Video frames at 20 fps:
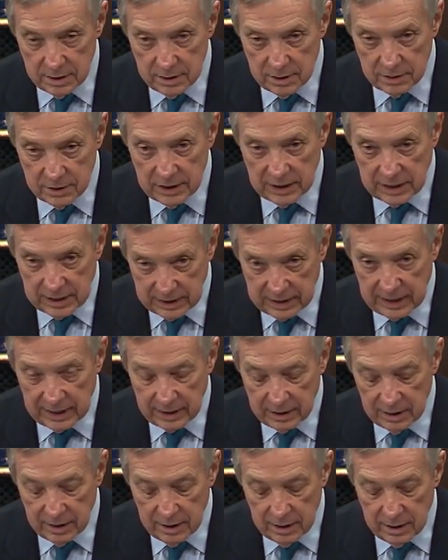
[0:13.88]
Think of that.
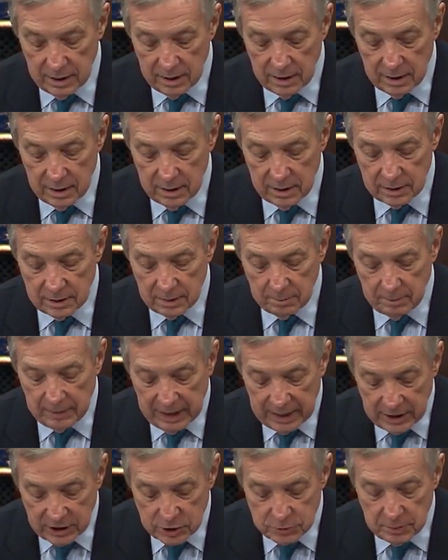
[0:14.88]
The
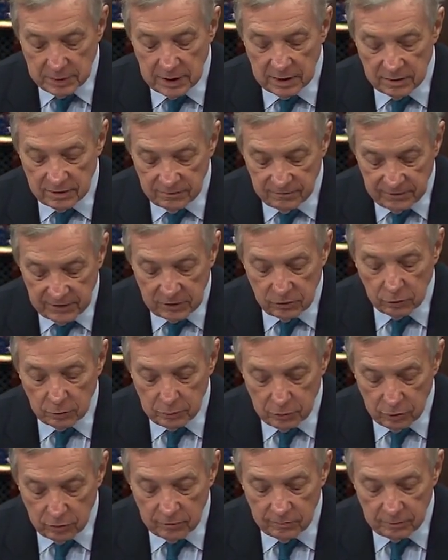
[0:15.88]
management of the Federal
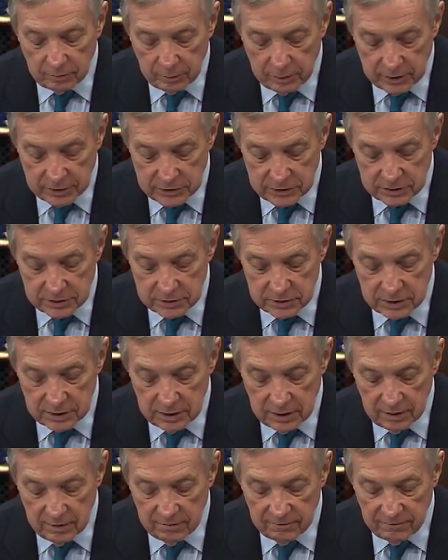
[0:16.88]
Bureau of Prisons
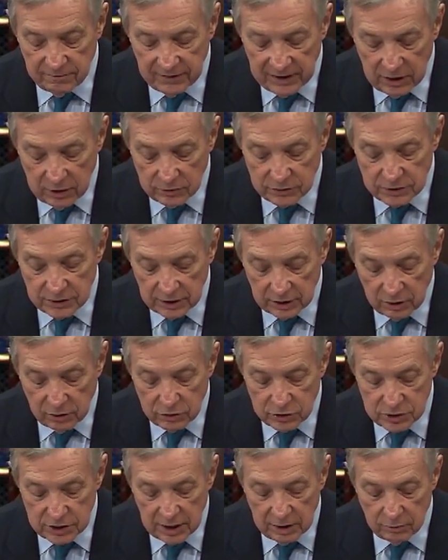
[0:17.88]
failed to
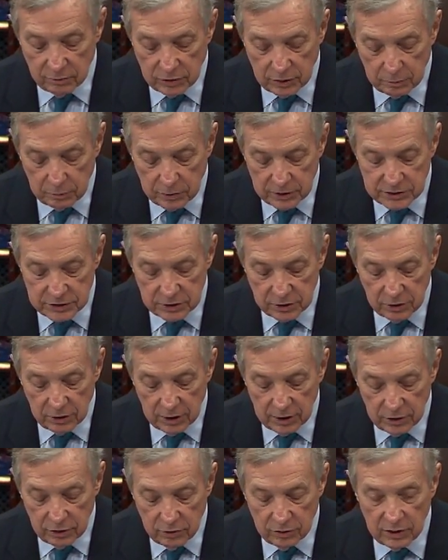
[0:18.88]
negotiate with the prison
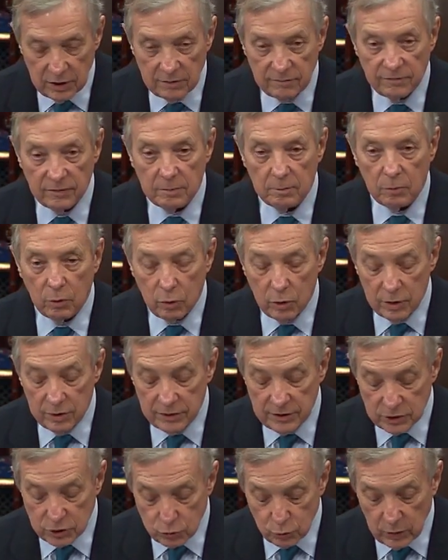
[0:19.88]
guard union for more
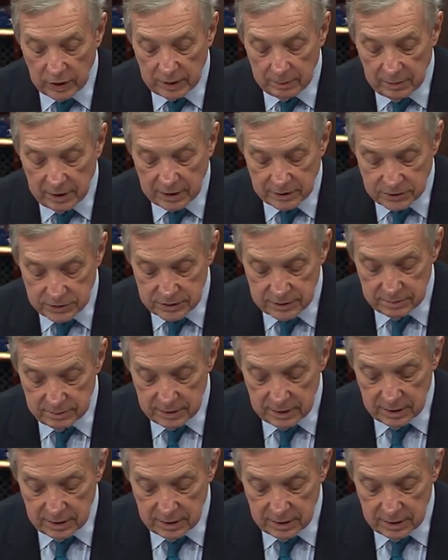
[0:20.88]
than 20 months.